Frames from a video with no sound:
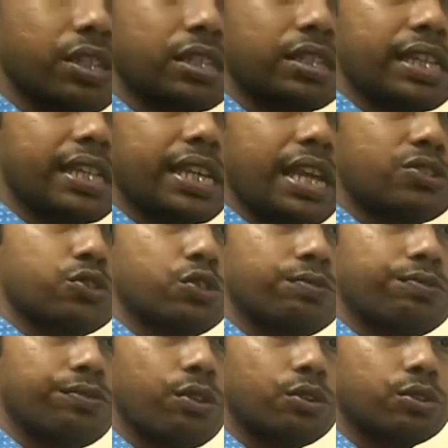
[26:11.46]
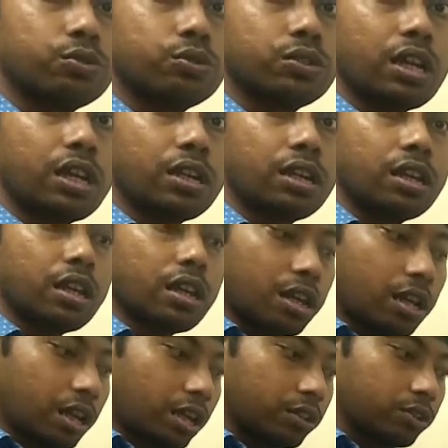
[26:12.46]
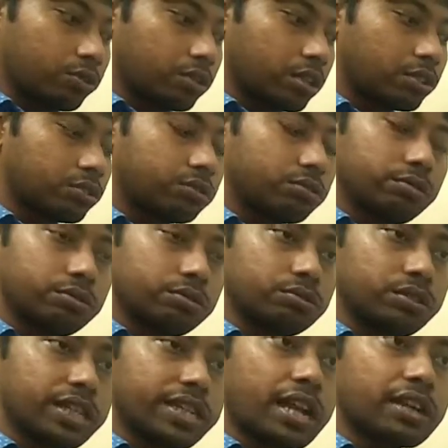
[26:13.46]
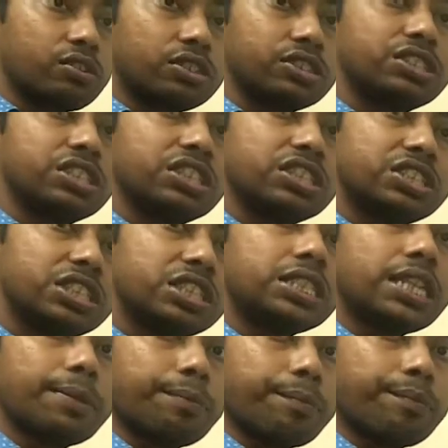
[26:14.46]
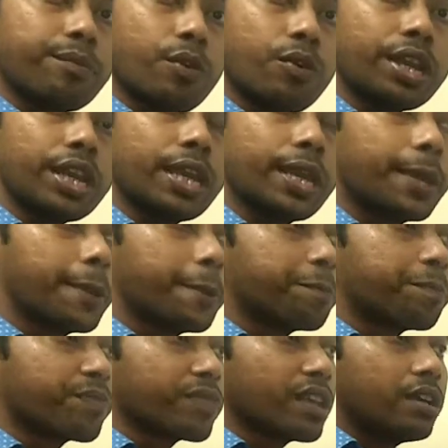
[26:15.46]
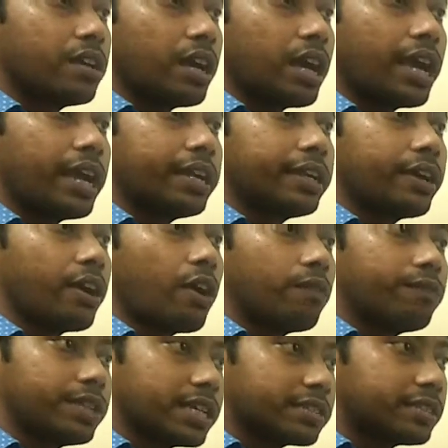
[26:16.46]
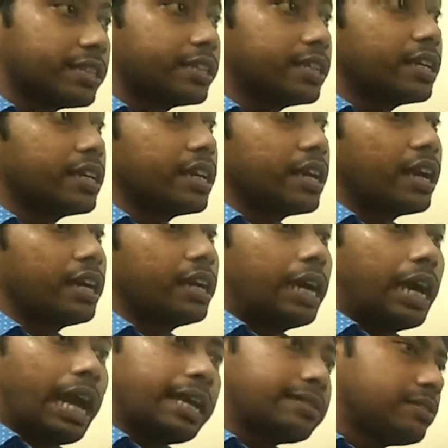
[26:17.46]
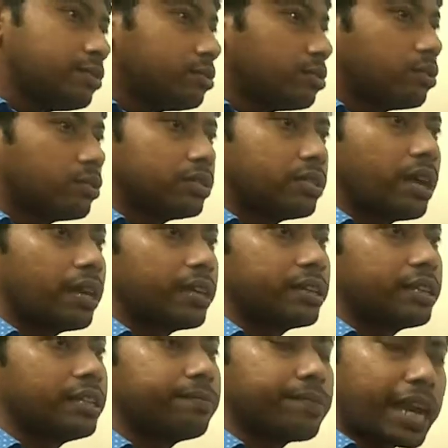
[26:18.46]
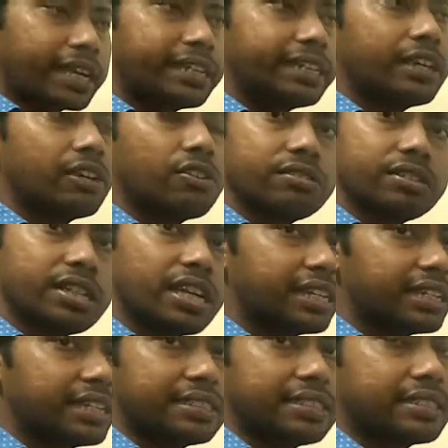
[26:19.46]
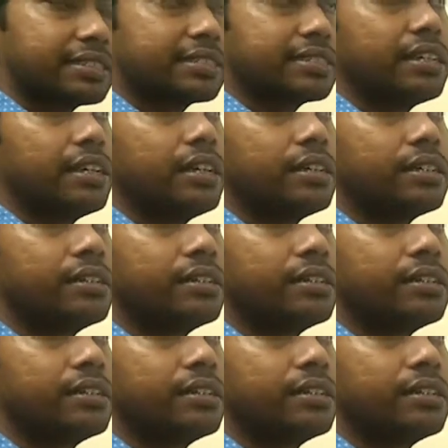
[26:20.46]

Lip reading: so that the air should flow through the air conditioning system. Okay, and obviously as you know that in practical or real cases,